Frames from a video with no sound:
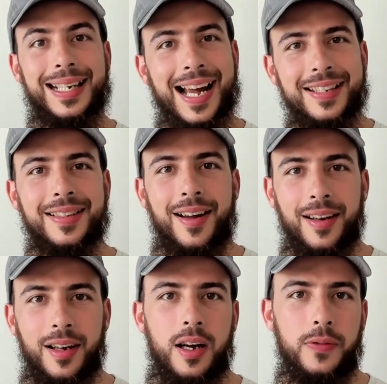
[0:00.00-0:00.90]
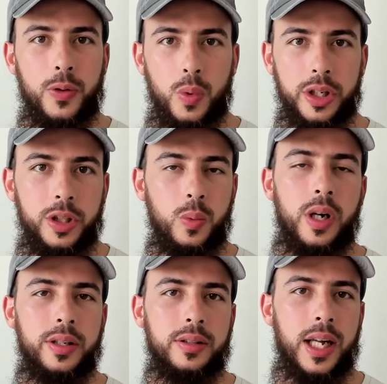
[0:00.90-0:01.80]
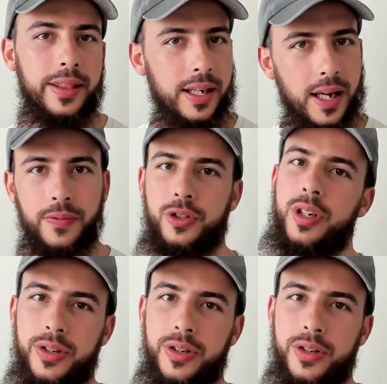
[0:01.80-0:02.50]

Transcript: and ask Allah for what you want, and then have